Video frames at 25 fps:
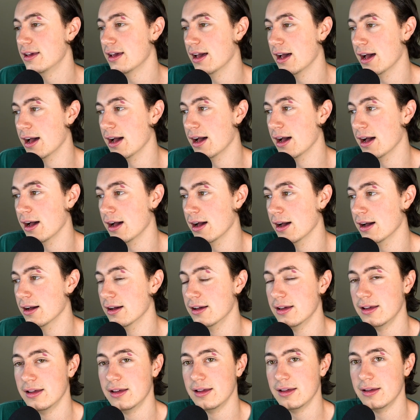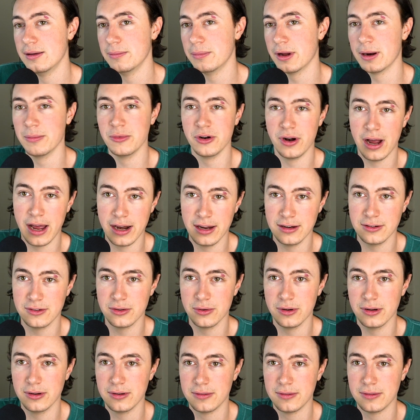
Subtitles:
But I'm not adding to it.